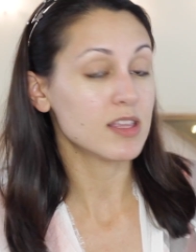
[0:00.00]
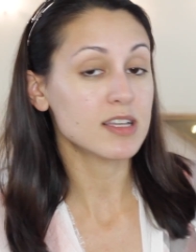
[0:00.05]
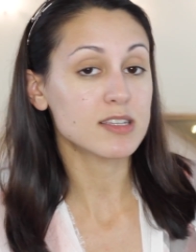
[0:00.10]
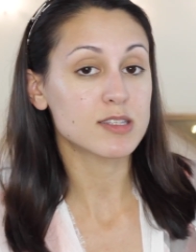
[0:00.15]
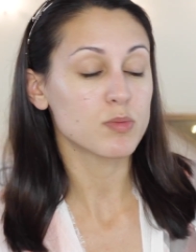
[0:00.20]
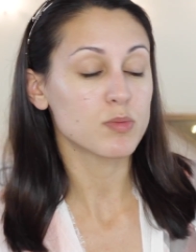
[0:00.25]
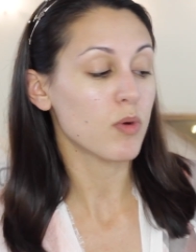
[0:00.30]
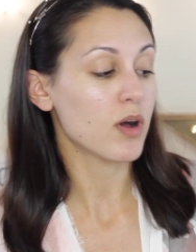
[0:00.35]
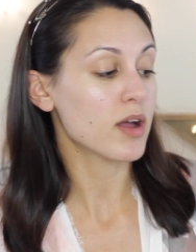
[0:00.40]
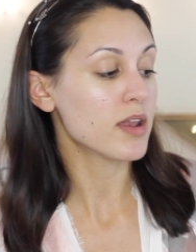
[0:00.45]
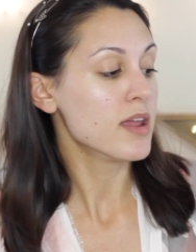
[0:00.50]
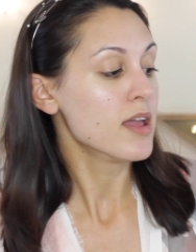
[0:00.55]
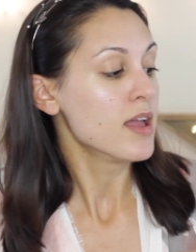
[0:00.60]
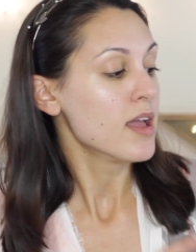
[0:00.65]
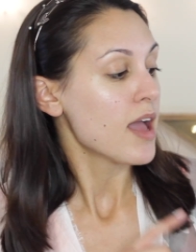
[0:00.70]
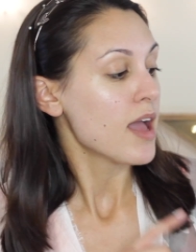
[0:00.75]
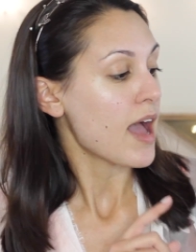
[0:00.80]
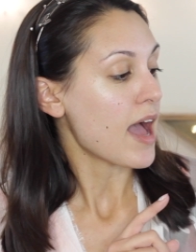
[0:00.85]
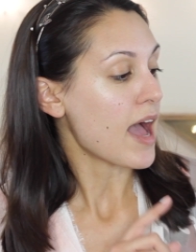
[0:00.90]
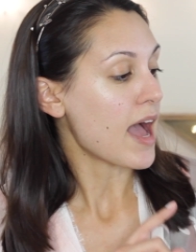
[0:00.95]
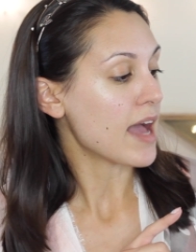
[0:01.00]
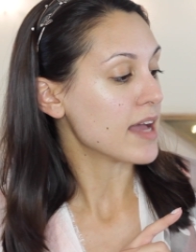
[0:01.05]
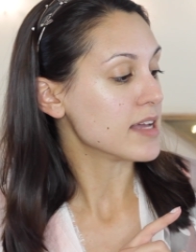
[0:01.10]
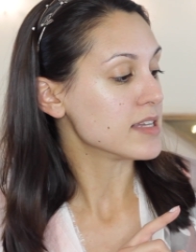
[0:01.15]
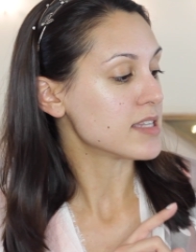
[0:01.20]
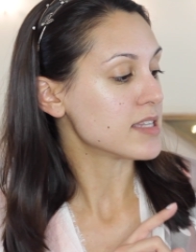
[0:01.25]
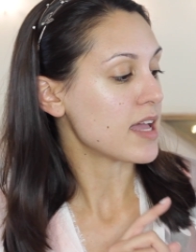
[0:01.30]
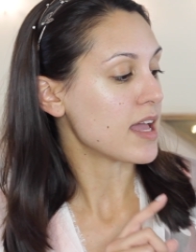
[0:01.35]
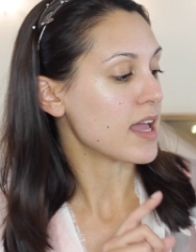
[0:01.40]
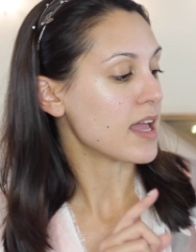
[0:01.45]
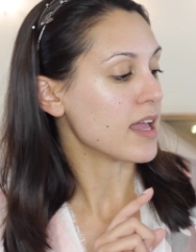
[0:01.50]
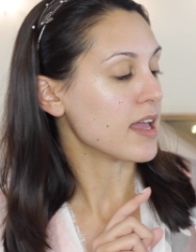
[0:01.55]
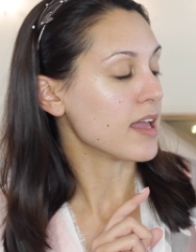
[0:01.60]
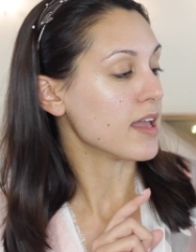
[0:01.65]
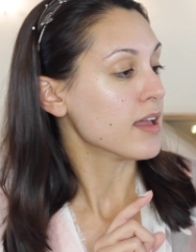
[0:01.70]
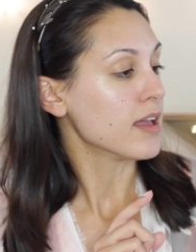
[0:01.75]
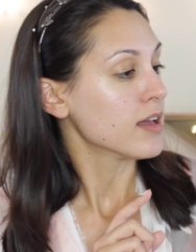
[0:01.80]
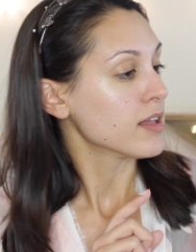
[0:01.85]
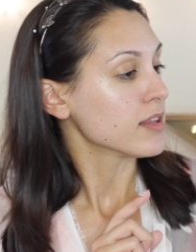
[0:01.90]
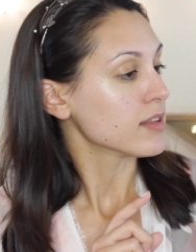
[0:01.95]
This one has
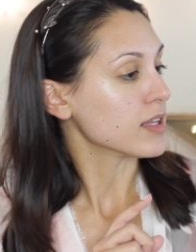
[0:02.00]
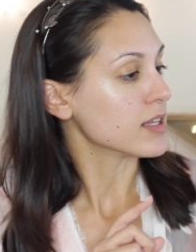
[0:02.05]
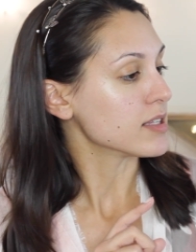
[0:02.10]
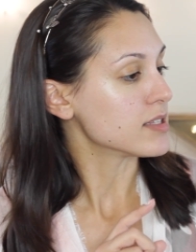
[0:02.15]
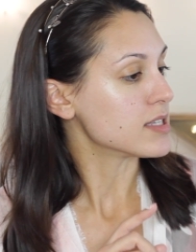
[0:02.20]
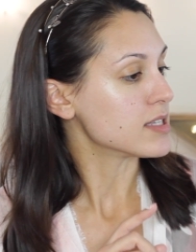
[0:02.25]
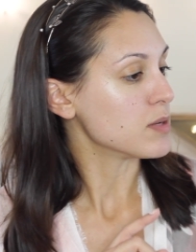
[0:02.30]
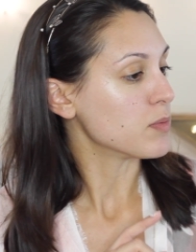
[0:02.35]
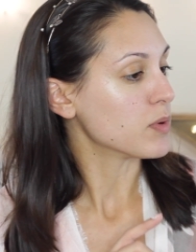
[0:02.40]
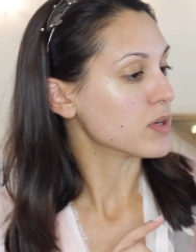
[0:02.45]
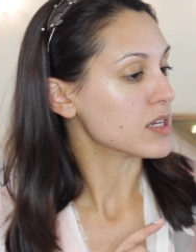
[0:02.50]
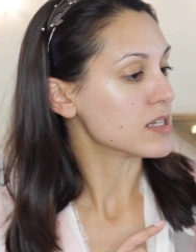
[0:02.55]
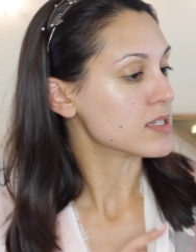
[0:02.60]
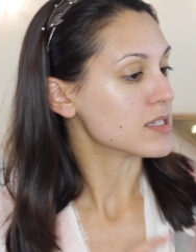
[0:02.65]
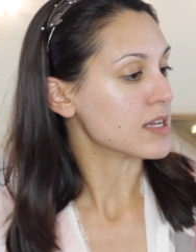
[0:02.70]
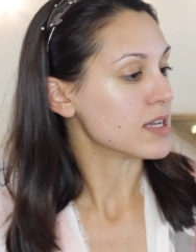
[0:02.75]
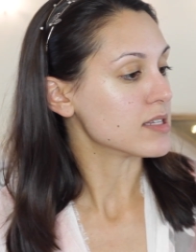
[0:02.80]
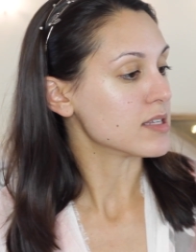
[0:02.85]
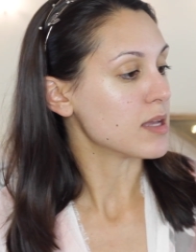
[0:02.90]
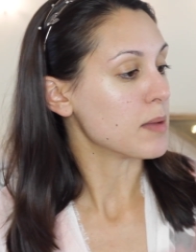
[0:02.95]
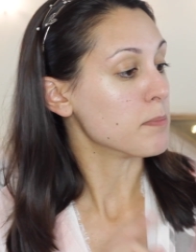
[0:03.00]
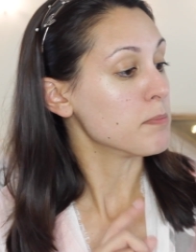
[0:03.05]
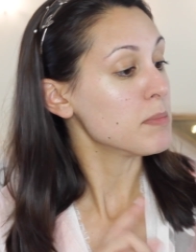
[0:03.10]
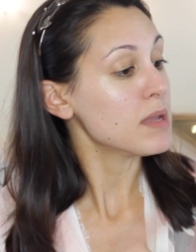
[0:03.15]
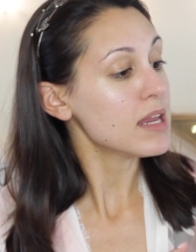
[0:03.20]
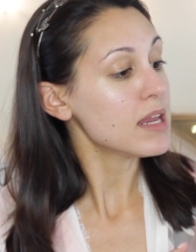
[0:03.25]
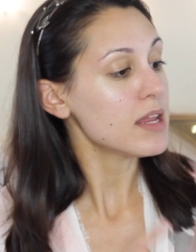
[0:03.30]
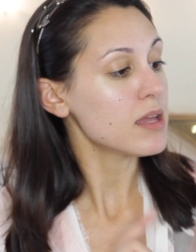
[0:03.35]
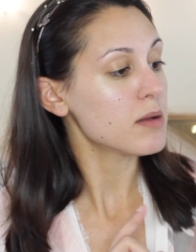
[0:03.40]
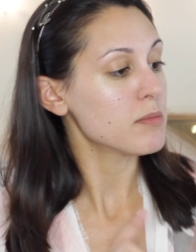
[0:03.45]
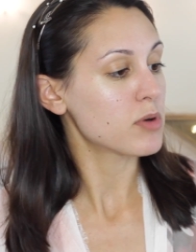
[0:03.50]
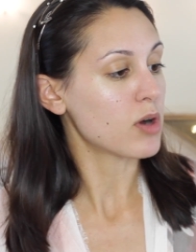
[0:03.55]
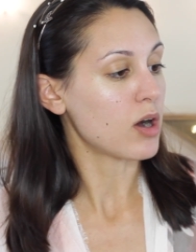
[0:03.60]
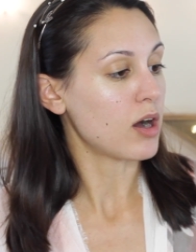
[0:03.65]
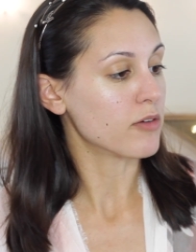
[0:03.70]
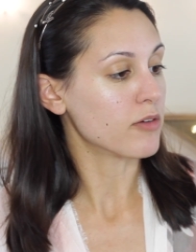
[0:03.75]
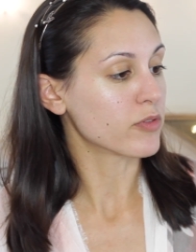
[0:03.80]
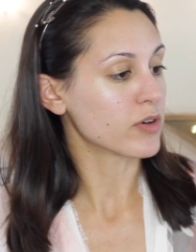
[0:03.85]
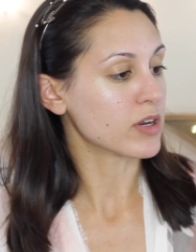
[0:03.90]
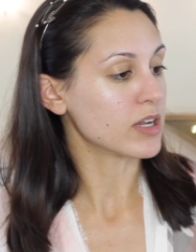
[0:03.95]
a, let's see what it says, a medium
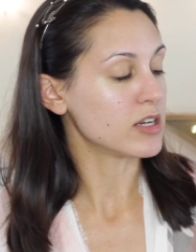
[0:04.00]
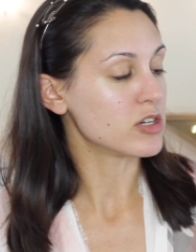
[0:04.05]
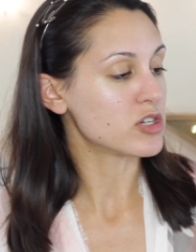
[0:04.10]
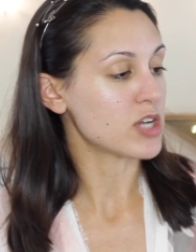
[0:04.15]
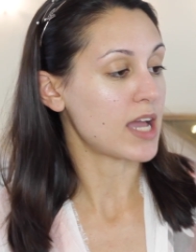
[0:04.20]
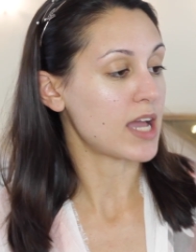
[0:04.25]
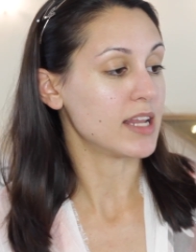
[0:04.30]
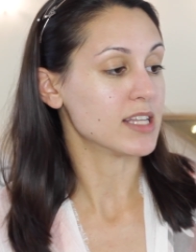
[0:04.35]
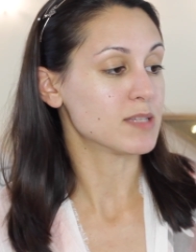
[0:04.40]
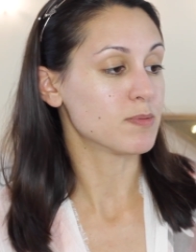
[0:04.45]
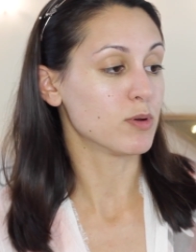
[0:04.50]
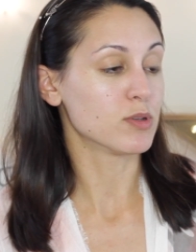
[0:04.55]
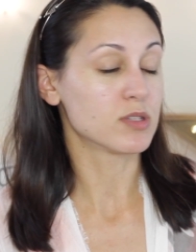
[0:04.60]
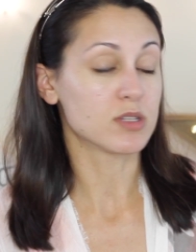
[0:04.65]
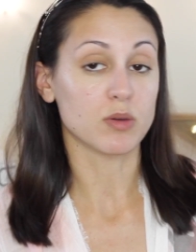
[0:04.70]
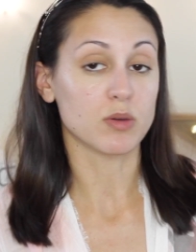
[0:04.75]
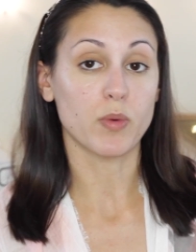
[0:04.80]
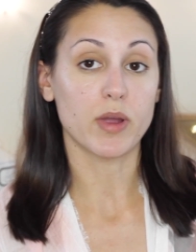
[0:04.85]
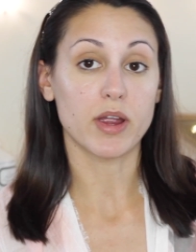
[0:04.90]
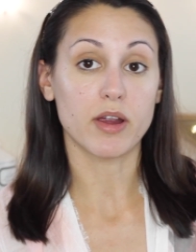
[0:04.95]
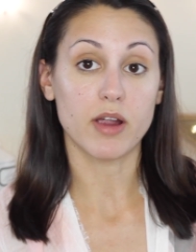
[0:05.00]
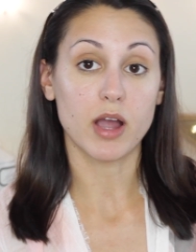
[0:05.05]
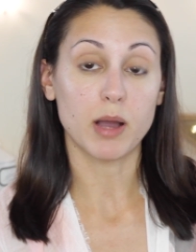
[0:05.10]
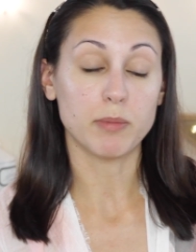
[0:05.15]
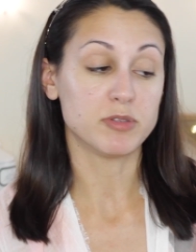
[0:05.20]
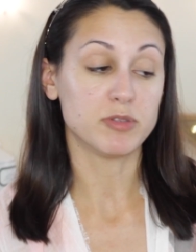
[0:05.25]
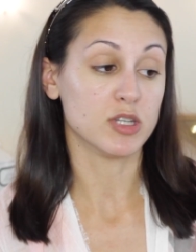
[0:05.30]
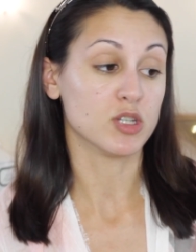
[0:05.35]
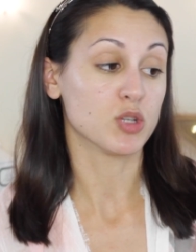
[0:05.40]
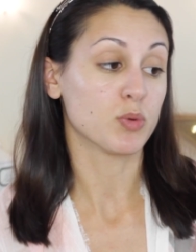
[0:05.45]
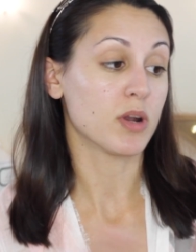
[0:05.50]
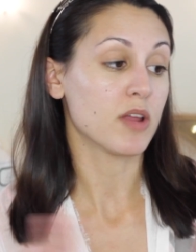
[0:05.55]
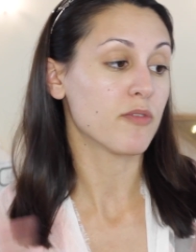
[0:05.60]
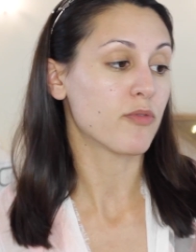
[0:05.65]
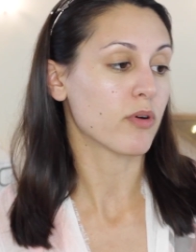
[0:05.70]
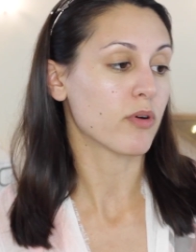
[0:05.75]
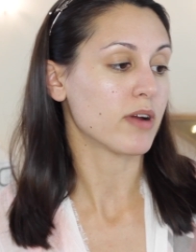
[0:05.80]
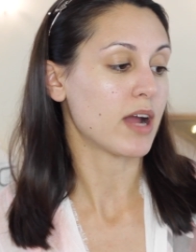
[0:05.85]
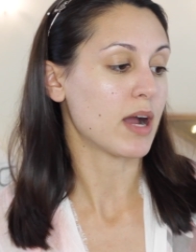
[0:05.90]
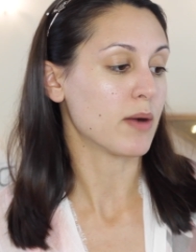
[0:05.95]
coverage, and it's supposed to wear up to
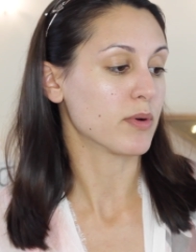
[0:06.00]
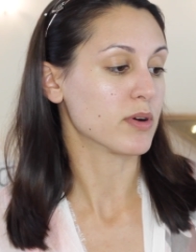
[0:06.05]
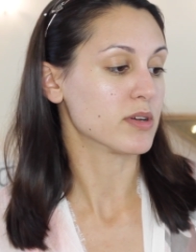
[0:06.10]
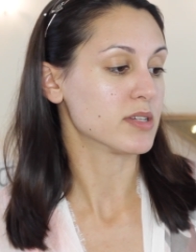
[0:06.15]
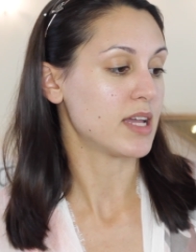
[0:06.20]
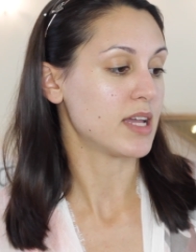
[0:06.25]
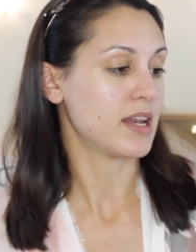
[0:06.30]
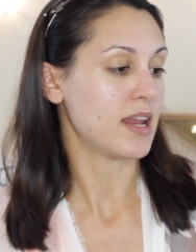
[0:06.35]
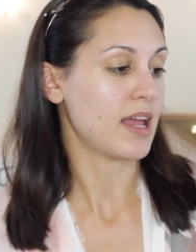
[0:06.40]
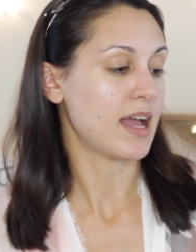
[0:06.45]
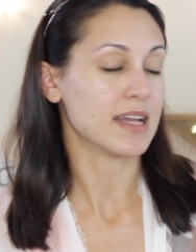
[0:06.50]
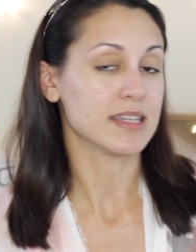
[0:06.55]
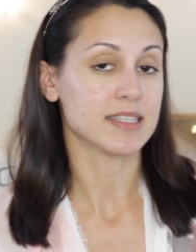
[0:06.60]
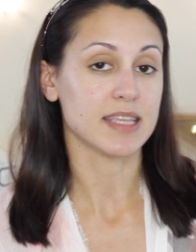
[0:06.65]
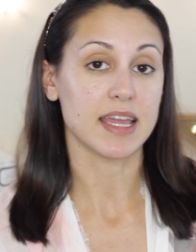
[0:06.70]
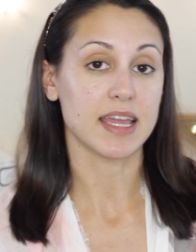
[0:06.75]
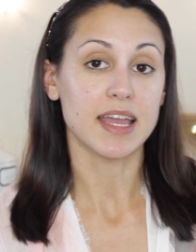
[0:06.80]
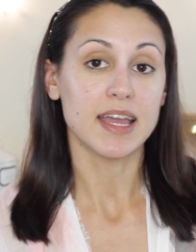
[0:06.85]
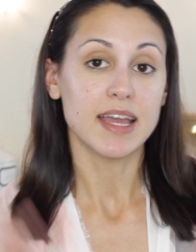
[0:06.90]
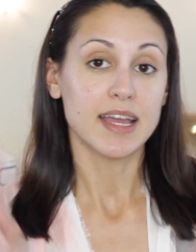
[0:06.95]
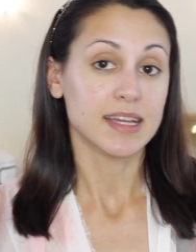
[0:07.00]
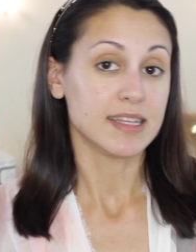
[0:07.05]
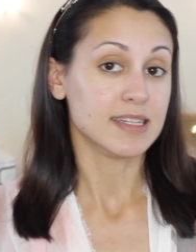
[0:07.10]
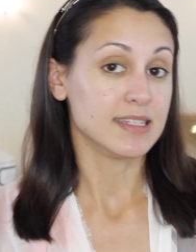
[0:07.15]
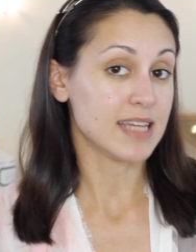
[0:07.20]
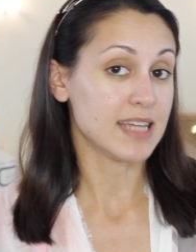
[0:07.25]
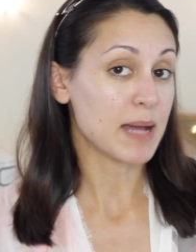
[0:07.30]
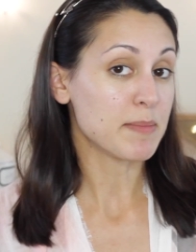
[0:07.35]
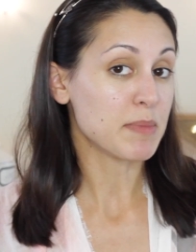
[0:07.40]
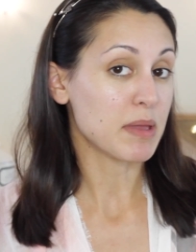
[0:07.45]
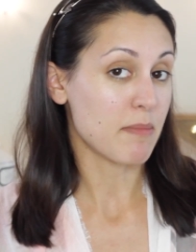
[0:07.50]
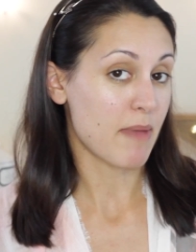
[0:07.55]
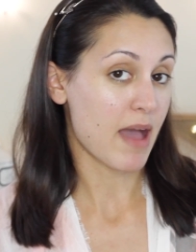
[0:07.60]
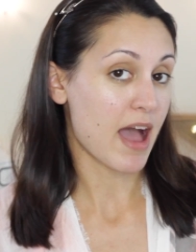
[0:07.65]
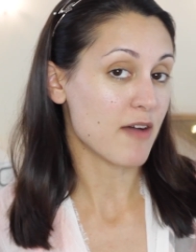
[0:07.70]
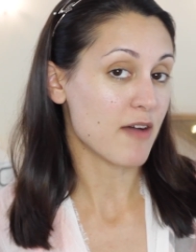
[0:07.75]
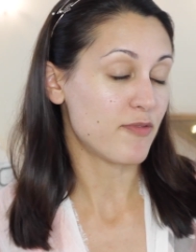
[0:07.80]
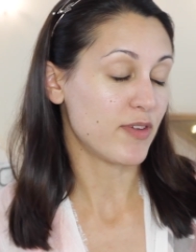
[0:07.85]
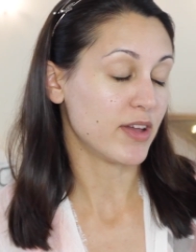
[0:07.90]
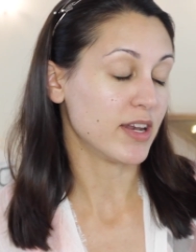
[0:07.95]
twenty-four hours, and it has a
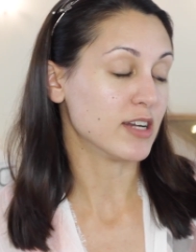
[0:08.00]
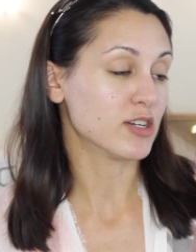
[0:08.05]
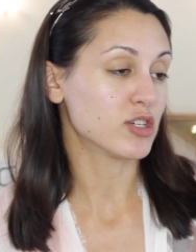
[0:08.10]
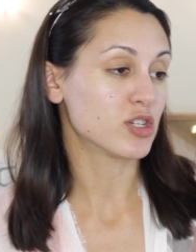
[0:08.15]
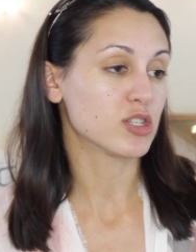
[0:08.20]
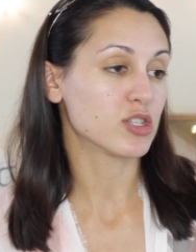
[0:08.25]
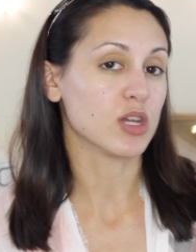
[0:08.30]
demi-matte finish.